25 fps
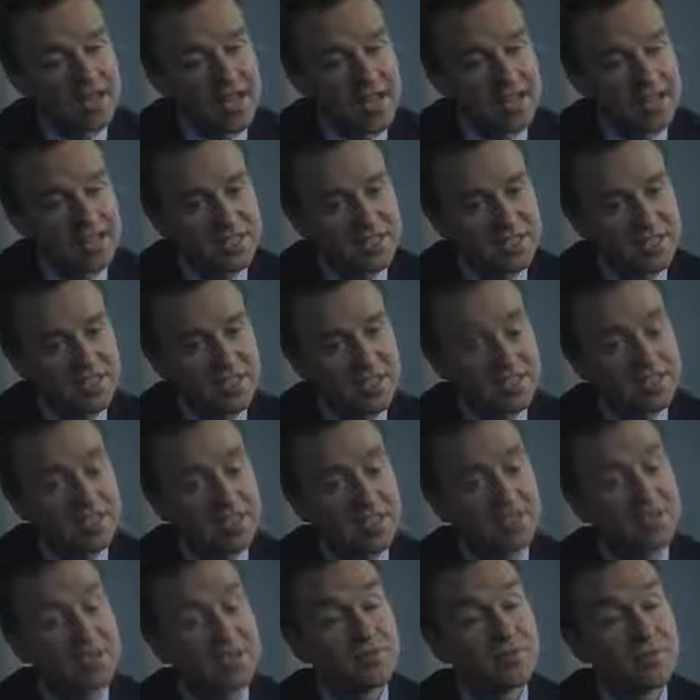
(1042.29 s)
cancer in
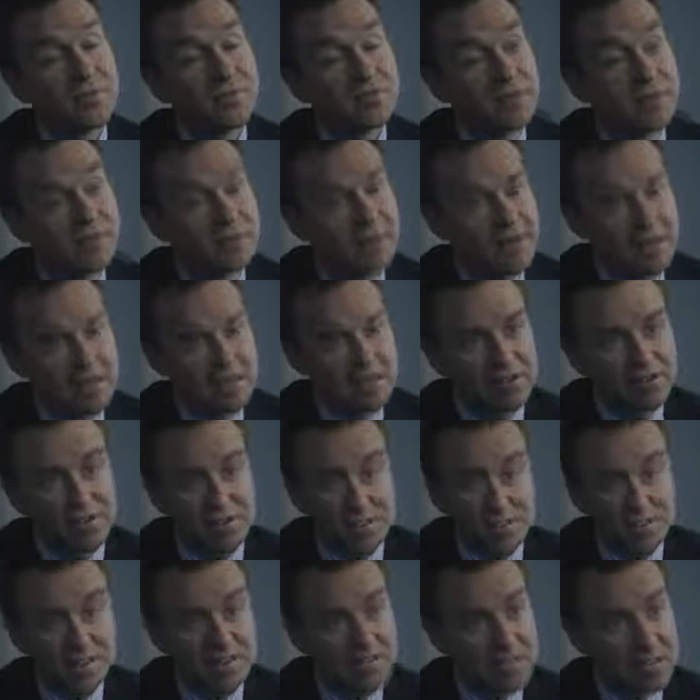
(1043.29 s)
terms of environmental
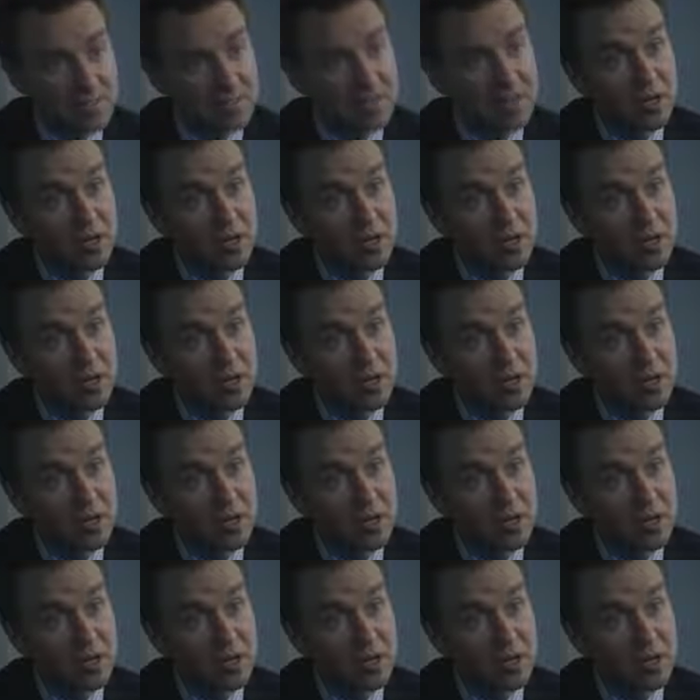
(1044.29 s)
risks is